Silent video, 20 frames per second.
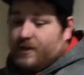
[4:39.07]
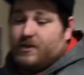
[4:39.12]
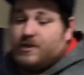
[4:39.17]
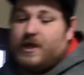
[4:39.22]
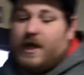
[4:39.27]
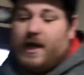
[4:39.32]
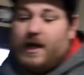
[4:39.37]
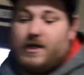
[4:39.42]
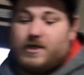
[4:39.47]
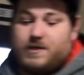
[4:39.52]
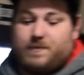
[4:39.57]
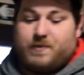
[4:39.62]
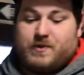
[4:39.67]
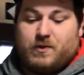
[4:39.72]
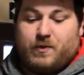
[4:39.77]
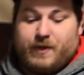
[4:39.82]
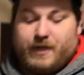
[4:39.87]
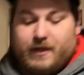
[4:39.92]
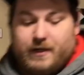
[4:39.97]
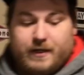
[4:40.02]
change
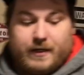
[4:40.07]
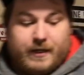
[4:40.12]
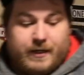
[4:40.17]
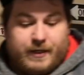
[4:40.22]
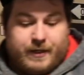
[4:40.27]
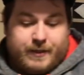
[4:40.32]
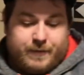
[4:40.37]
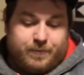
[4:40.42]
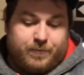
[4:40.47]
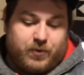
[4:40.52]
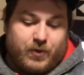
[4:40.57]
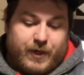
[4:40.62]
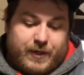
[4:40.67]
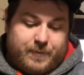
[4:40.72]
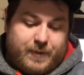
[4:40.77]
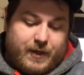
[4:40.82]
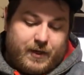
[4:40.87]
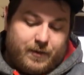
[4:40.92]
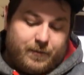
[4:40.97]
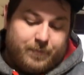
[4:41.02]
between
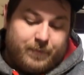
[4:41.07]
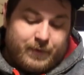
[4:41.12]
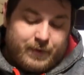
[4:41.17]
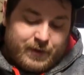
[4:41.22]
premium